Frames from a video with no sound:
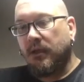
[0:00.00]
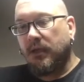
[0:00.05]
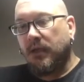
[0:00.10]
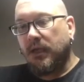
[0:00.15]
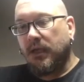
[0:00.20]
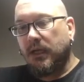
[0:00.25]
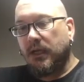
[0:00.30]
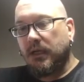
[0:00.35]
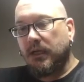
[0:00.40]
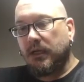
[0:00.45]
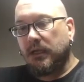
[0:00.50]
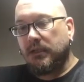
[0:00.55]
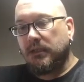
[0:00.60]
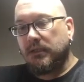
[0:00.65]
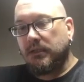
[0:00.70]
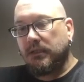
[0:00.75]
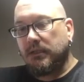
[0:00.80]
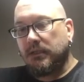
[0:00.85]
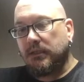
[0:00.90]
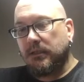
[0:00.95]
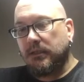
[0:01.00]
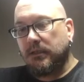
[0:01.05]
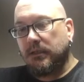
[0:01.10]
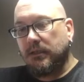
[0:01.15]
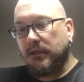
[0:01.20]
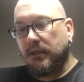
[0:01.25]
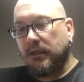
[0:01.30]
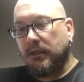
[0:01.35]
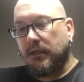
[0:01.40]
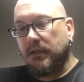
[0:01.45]
And
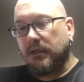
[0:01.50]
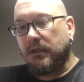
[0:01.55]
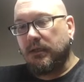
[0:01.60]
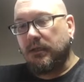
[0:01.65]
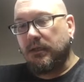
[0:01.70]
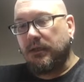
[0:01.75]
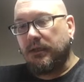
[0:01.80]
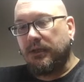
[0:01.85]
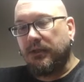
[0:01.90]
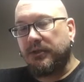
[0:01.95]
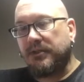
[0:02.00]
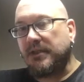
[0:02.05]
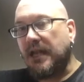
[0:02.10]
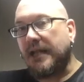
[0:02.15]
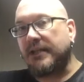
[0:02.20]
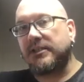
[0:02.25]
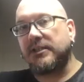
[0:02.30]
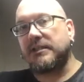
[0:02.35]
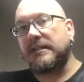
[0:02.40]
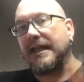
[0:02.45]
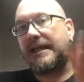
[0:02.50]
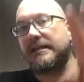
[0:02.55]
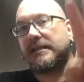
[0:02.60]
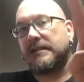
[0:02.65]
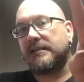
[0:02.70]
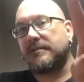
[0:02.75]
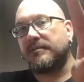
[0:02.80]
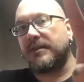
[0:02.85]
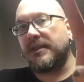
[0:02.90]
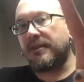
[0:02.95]
there's not just, that
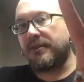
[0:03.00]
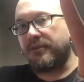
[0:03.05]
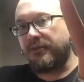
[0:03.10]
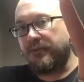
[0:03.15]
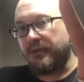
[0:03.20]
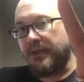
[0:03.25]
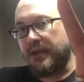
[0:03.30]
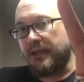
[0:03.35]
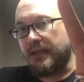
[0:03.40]
doesn't mean three.